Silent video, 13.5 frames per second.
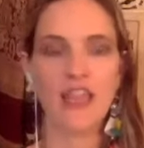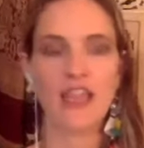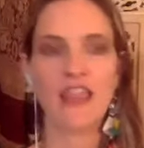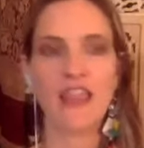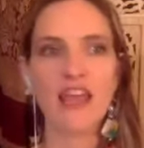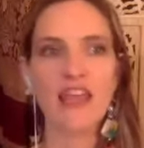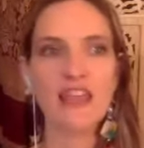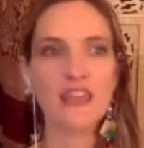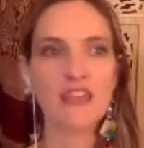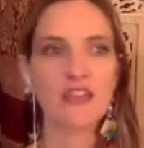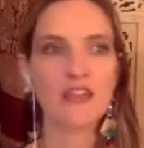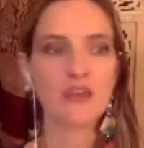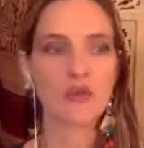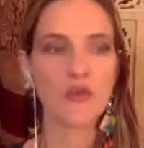
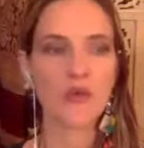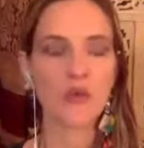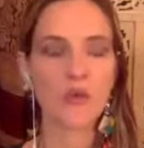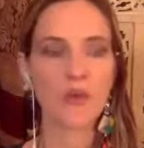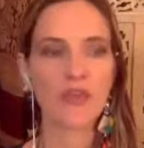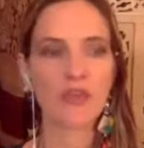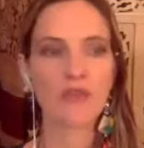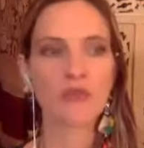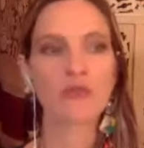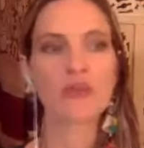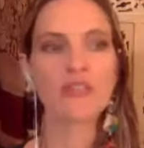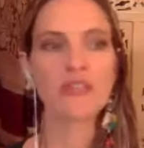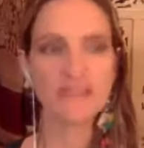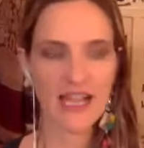then we
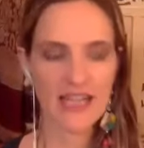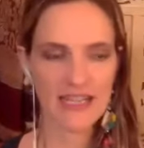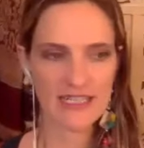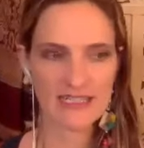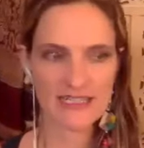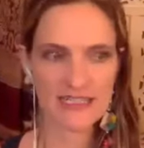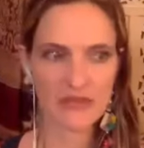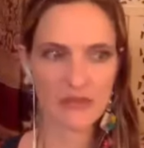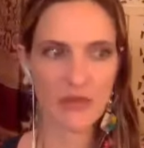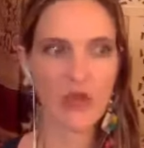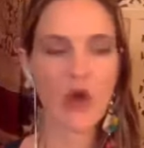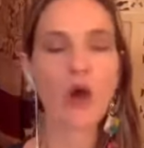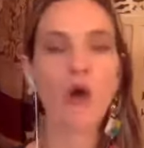realize and we